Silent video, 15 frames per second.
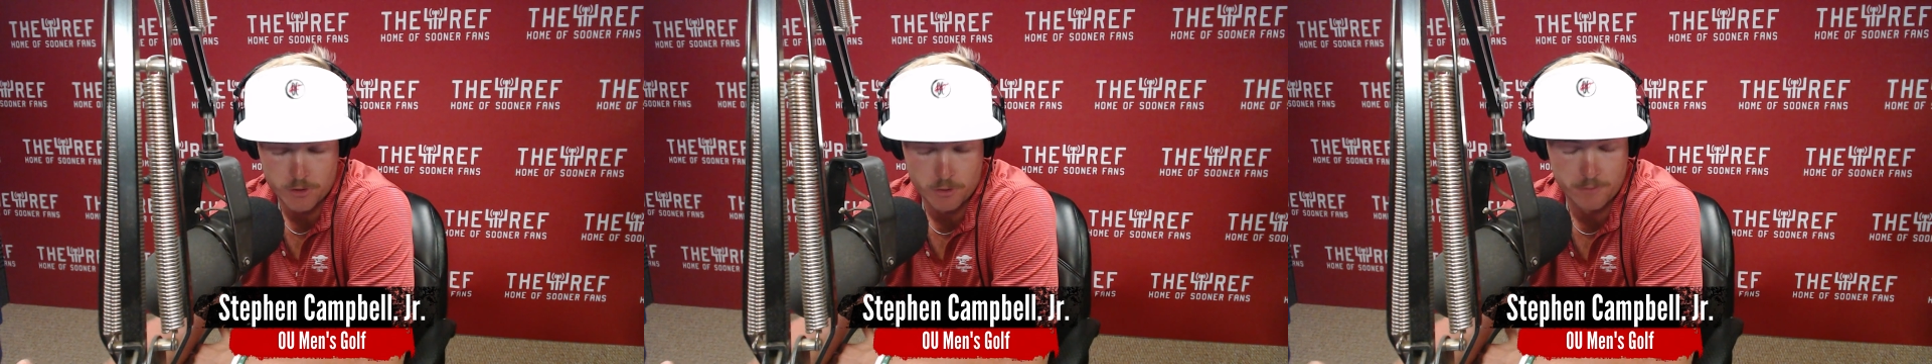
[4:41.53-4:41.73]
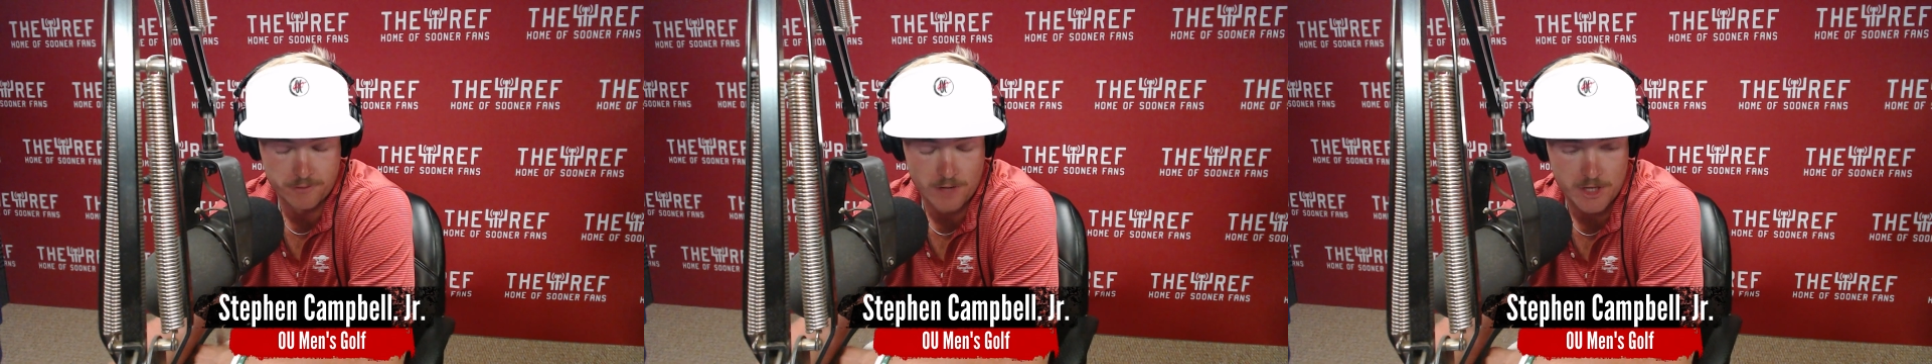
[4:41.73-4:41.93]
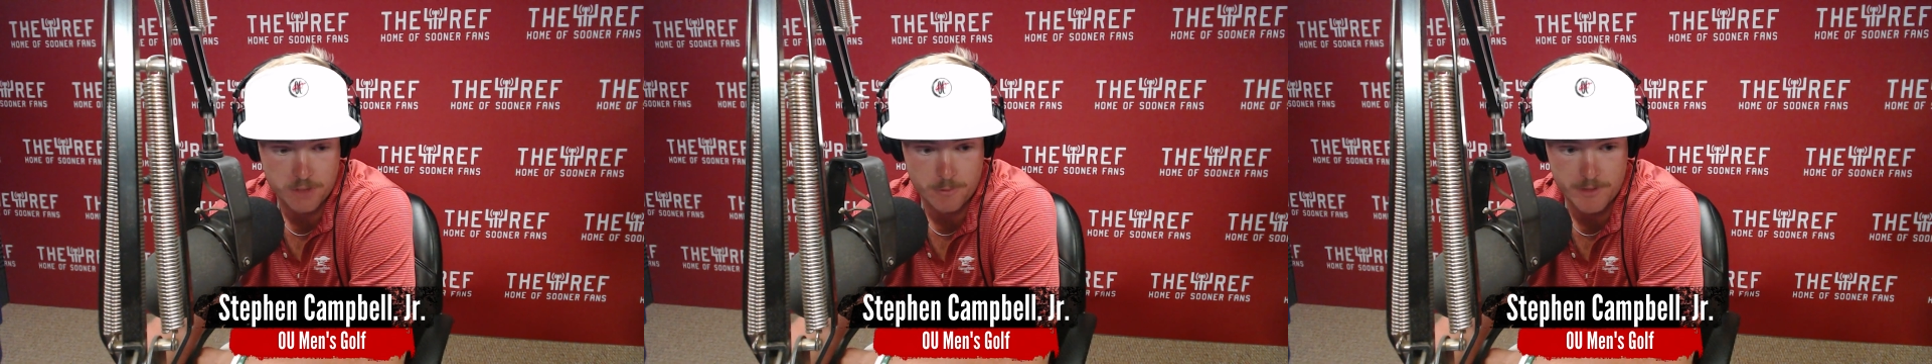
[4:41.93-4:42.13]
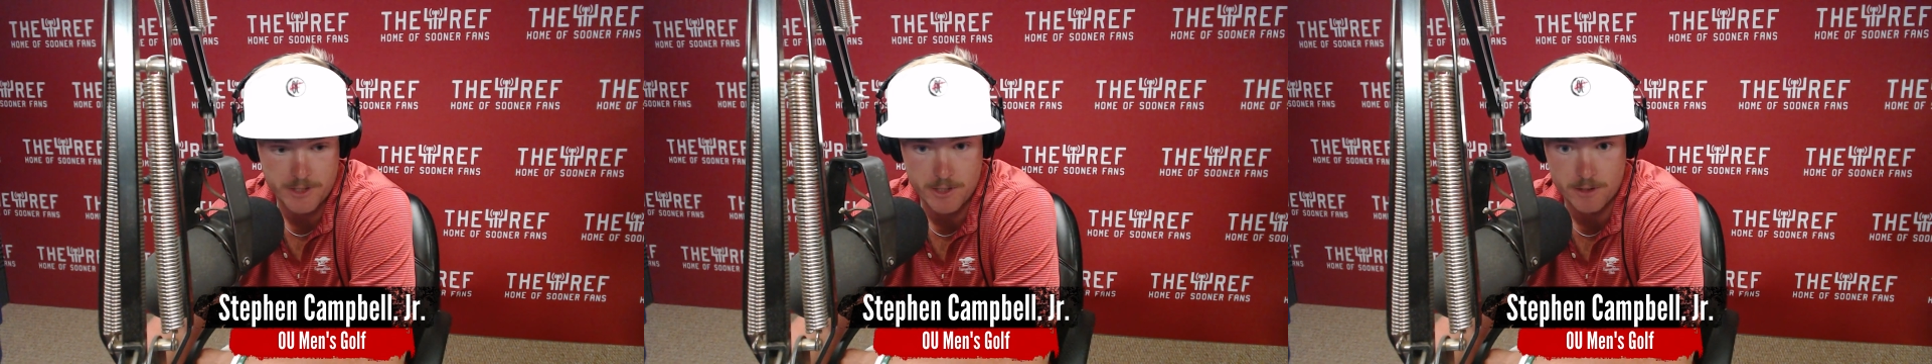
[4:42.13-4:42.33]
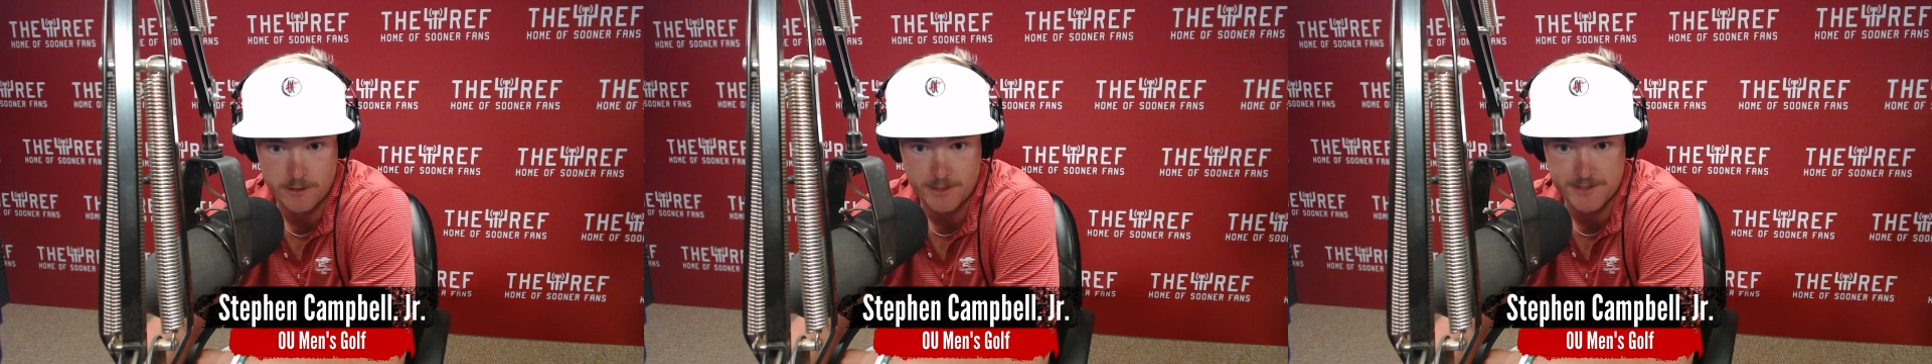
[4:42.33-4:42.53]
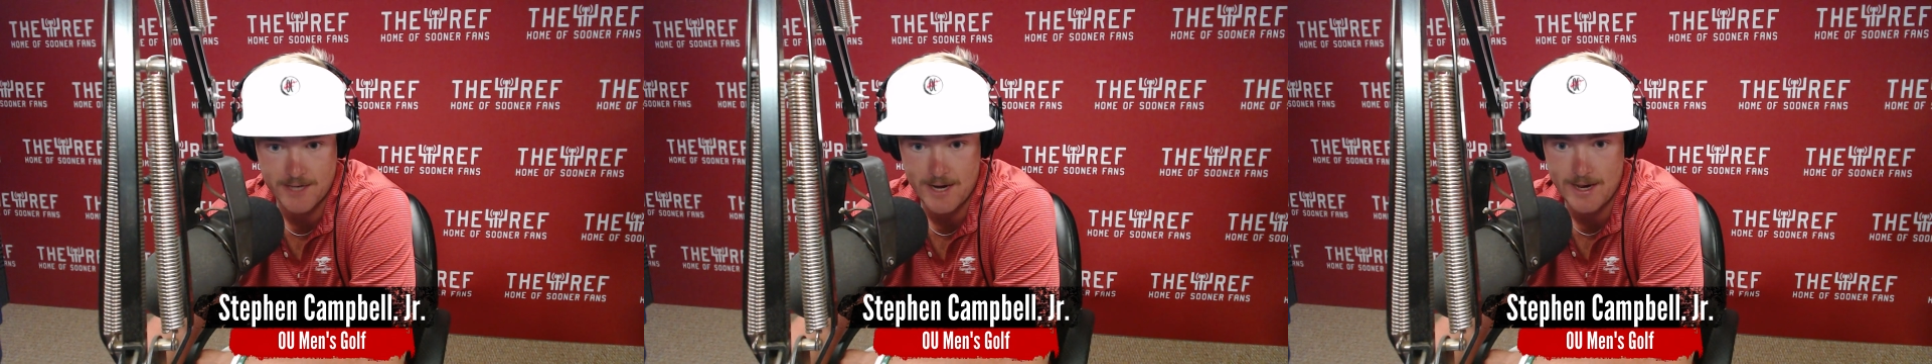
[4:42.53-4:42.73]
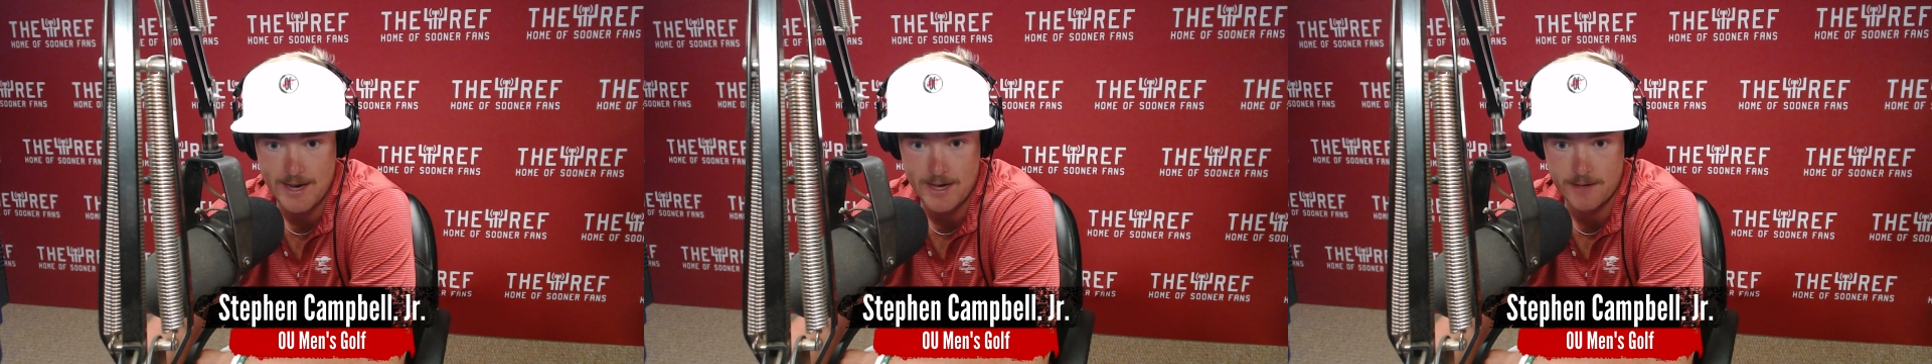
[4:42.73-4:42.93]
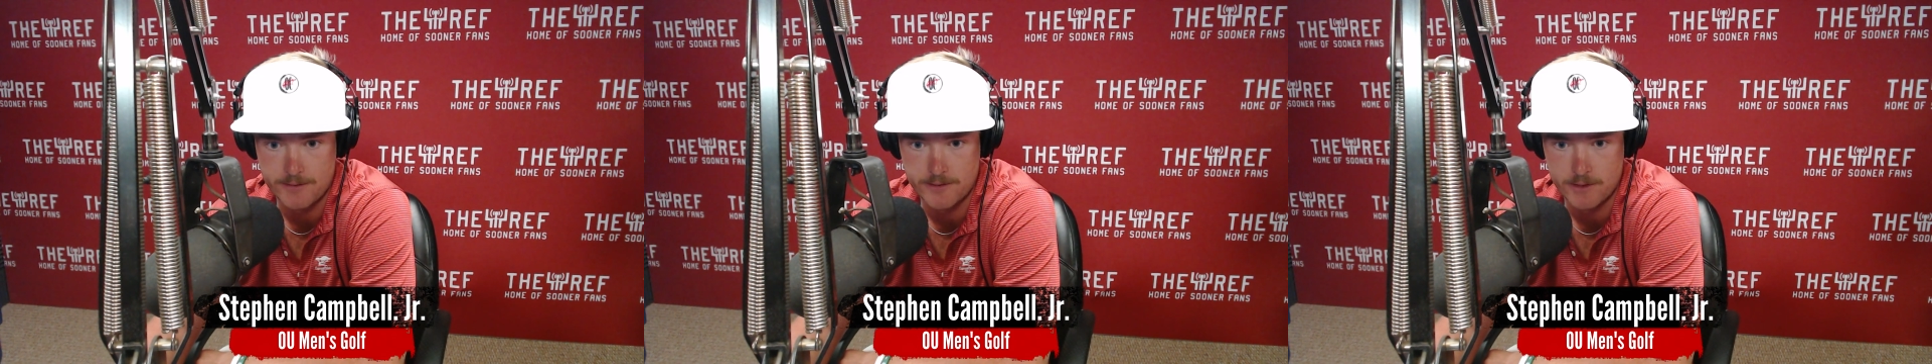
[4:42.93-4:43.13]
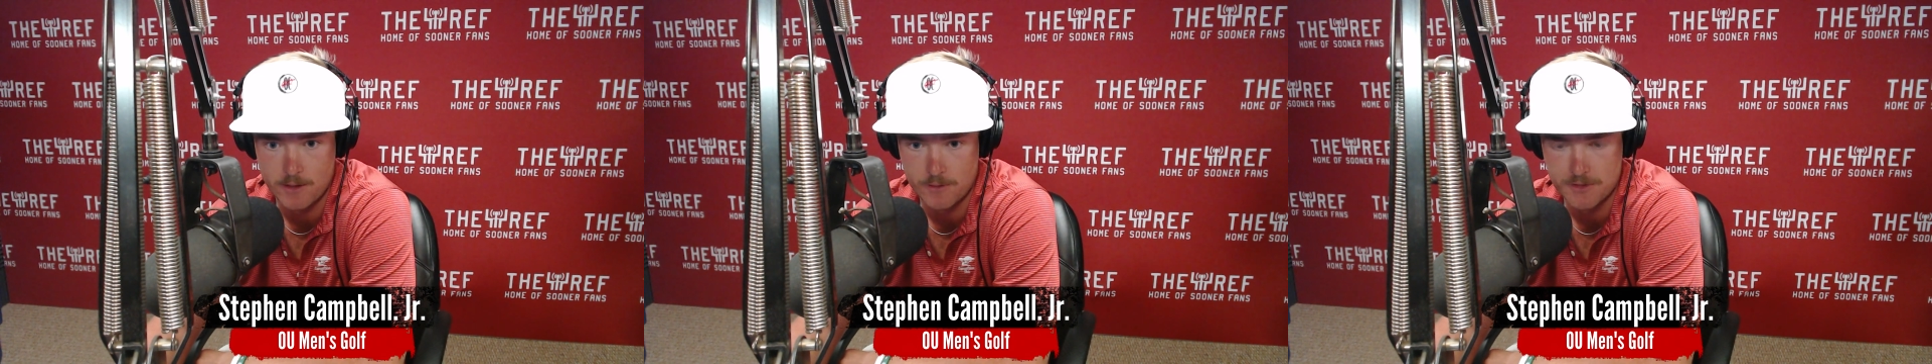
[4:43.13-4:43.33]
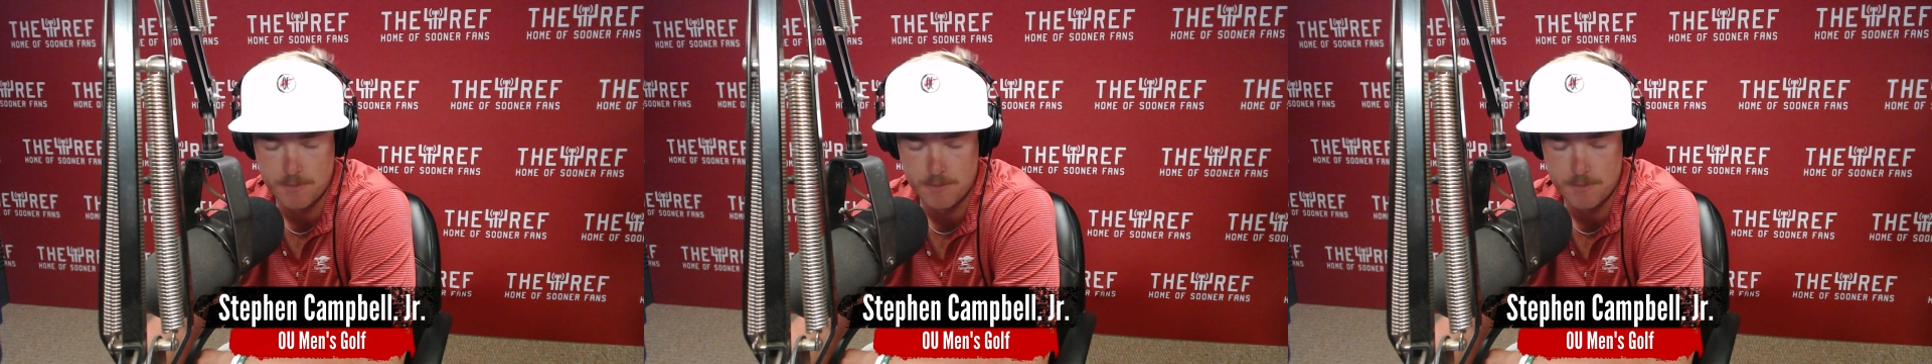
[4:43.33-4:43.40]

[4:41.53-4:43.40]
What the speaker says: my true freshman year, because I had,